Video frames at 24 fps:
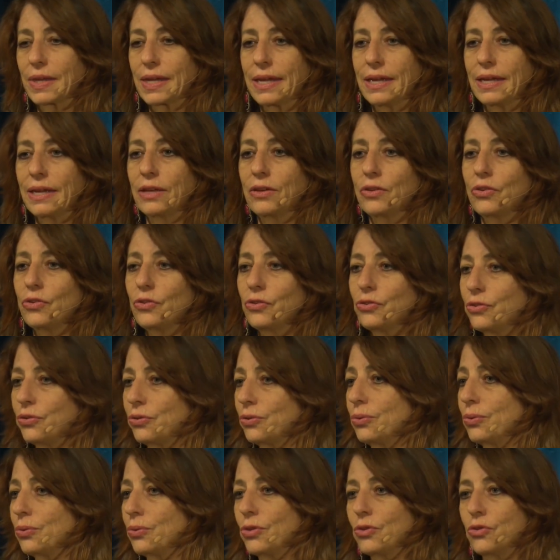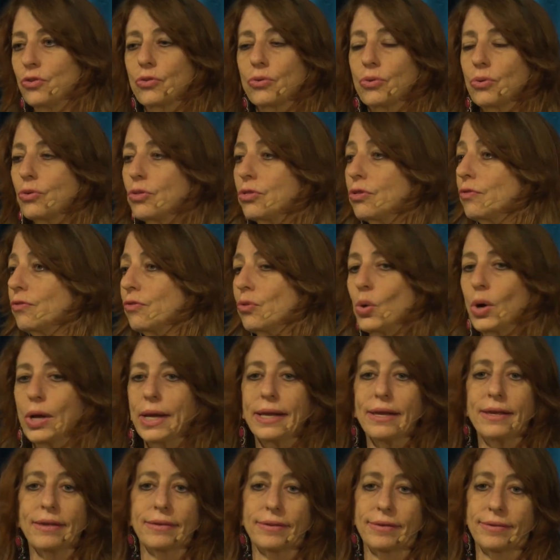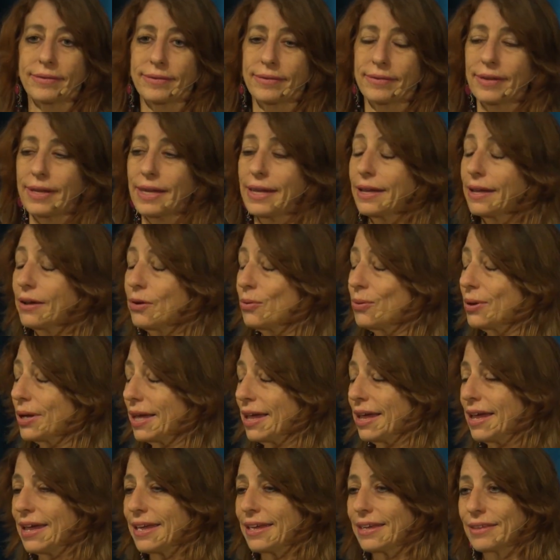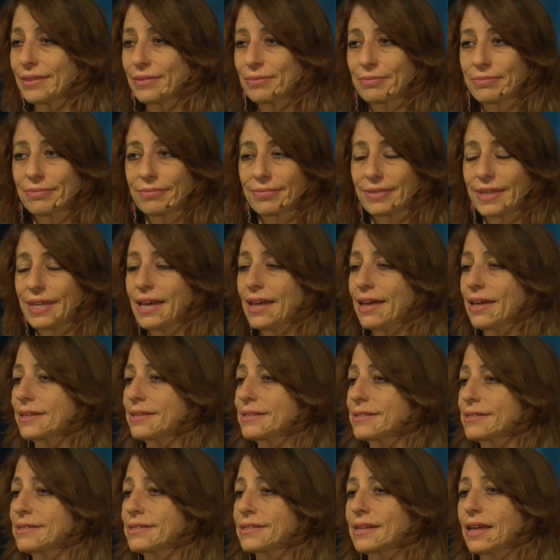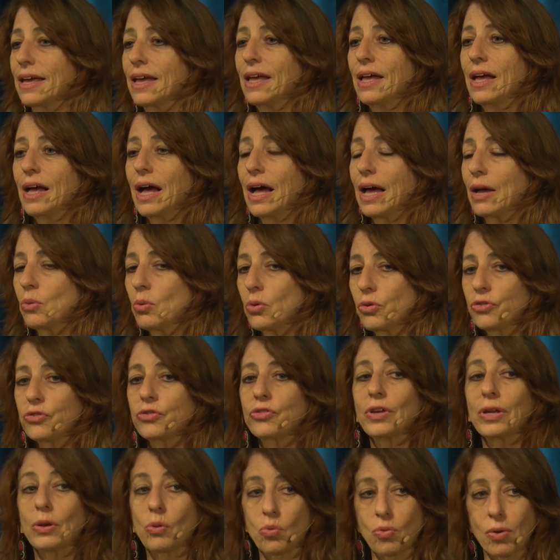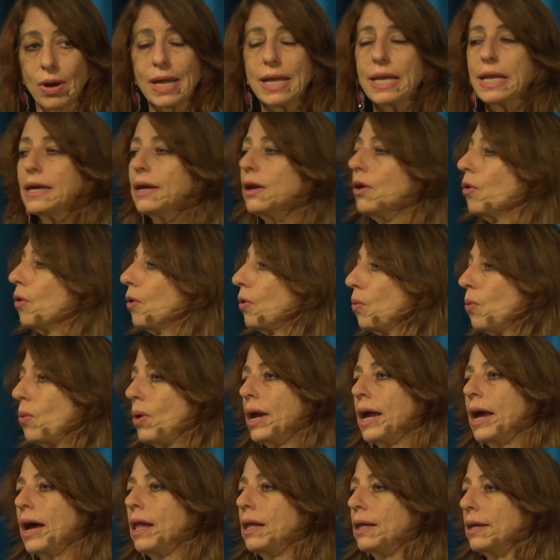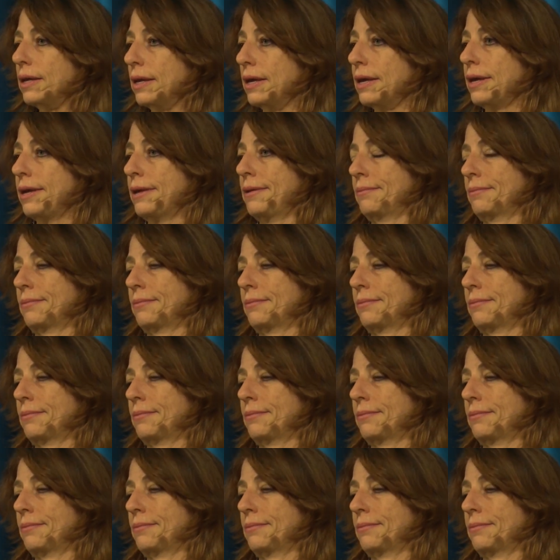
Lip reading: into the truth of what is. Like, okay, yes, I will sit right here in reality.